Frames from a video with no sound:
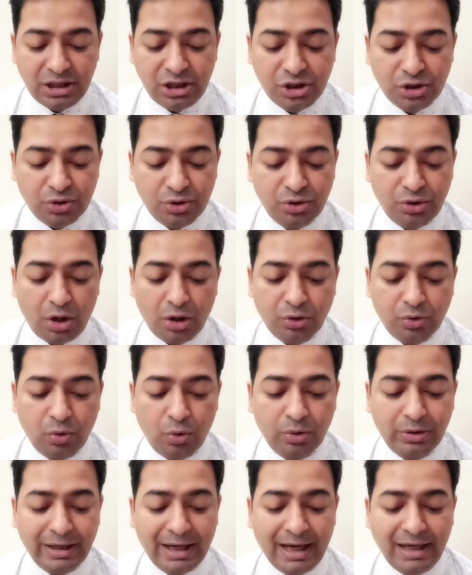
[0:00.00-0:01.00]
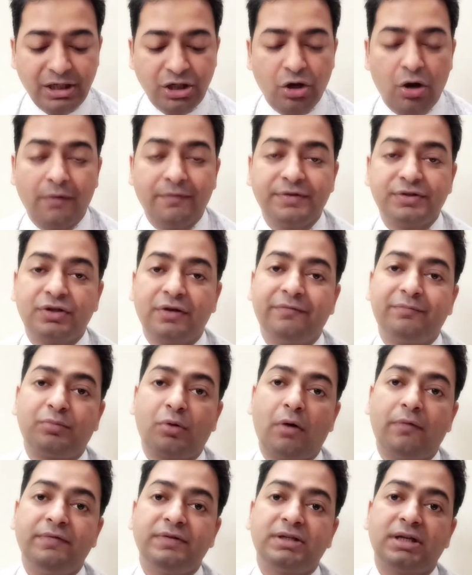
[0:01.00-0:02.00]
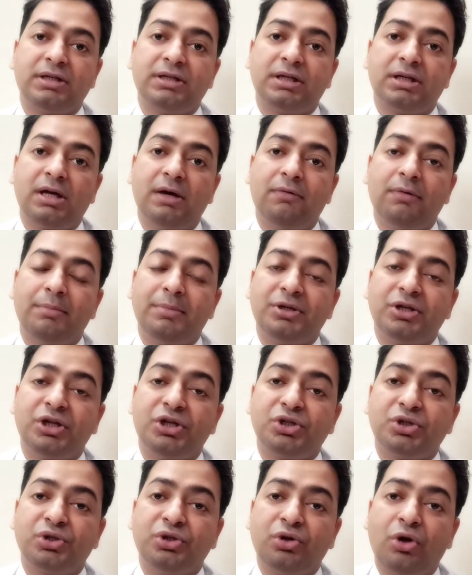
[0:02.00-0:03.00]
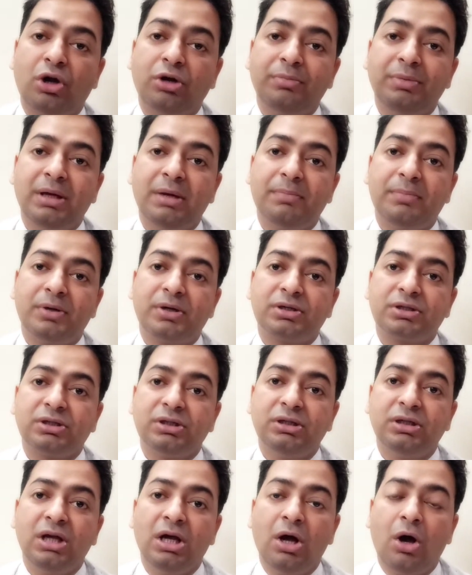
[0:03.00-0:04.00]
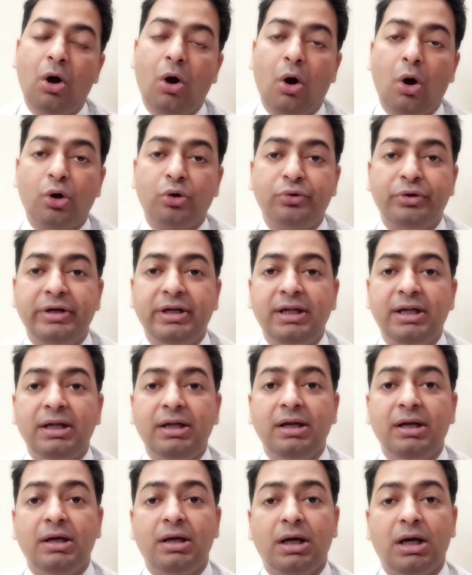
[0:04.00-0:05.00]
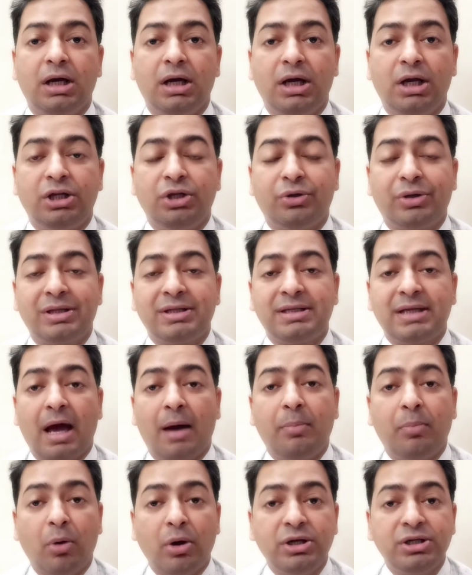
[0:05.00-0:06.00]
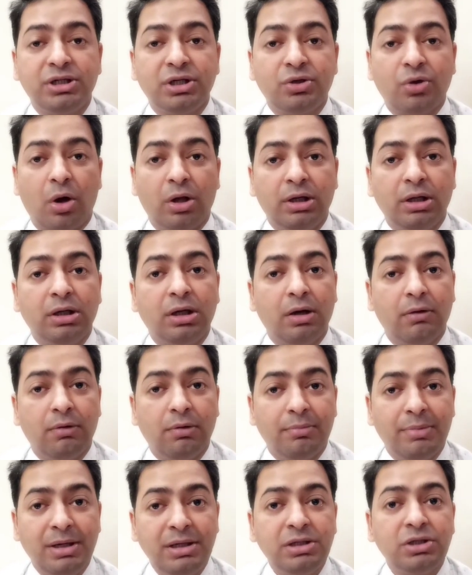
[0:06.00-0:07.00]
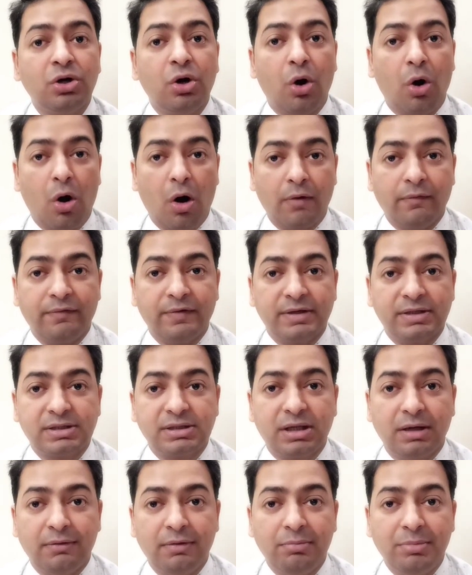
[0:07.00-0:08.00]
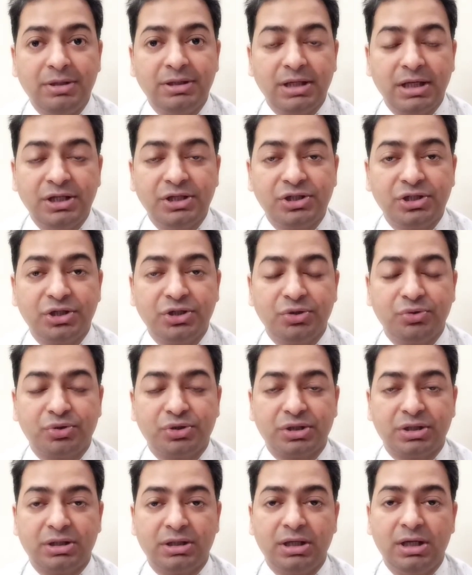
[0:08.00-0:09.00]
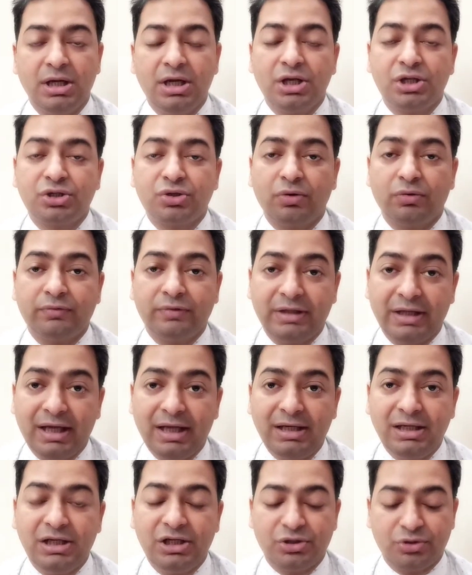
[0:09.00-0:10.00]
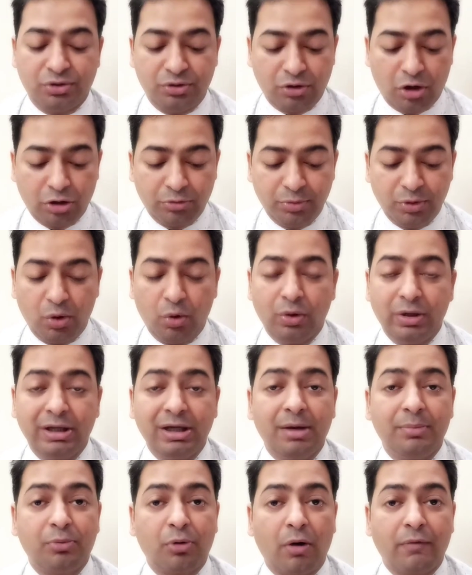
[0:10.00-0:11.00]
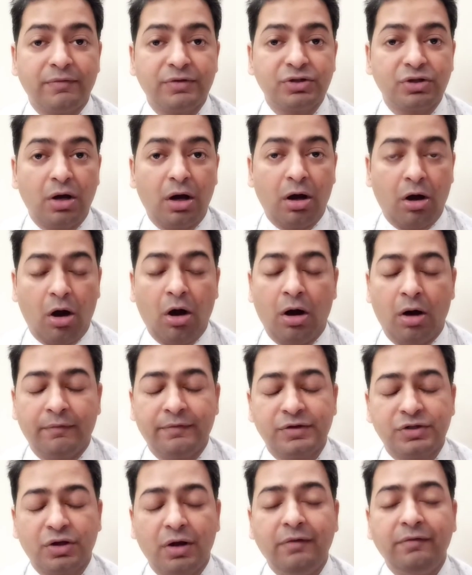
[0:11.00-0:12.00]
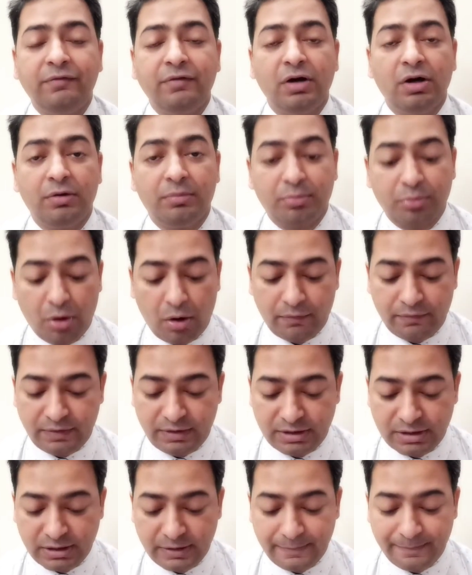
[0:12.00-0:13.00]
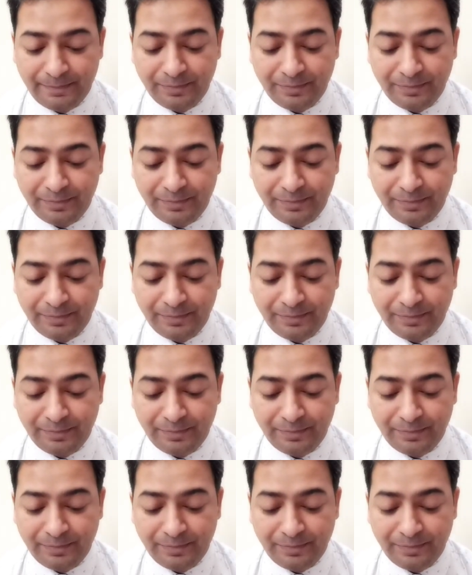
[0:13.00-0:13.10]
he should not hold any office of profit under government. He should not be a person already, you can say, appointed on a government office, government institution. So there he should not be holding a office of profit.